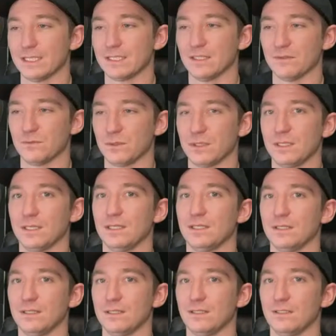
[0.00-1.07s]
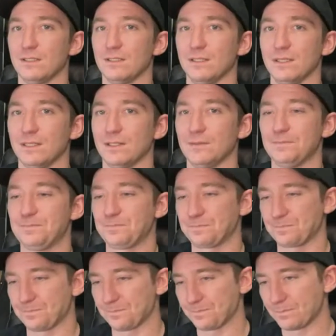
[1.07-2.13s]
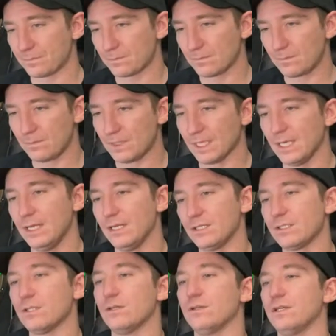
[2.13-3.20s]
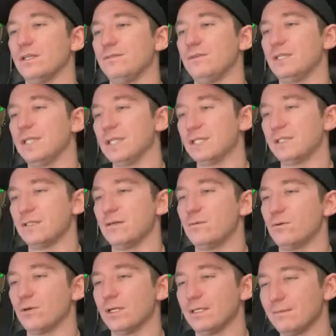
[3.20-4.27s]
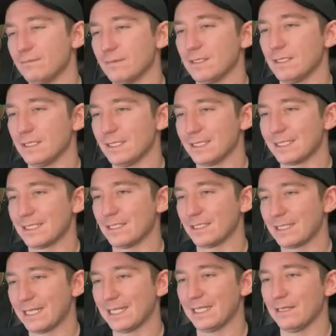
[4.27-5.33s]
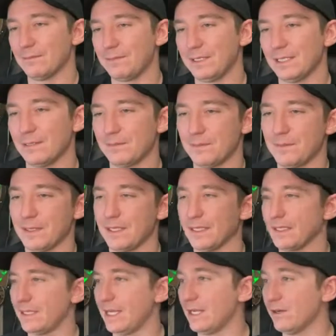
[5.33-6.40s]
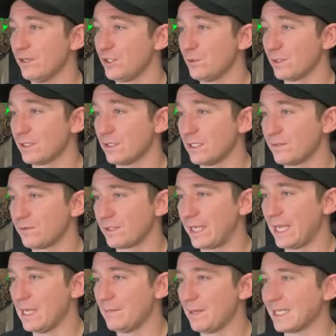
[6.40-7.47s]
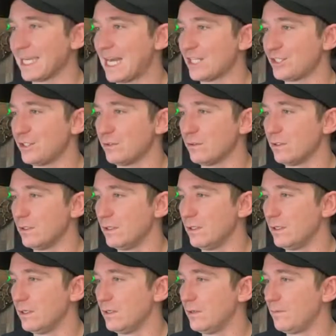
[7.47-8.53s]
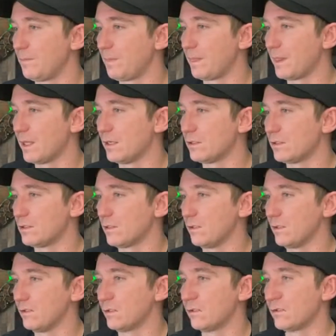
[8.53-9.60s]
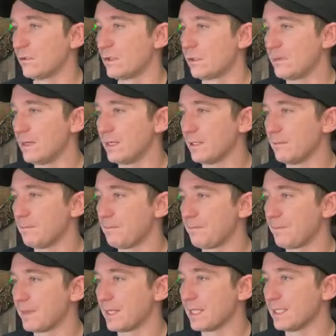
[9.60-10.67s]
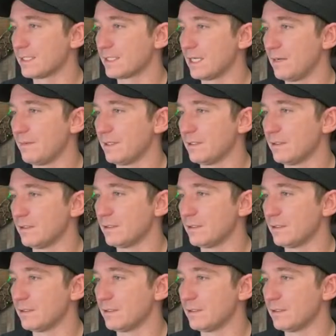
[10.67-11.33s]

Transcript: stuff with it, you know. So if you get a snowboard, it's gonna kind of get beat up a bit. Aaron, you want the link for camp? I got you. Don't even worry about it. It's coming.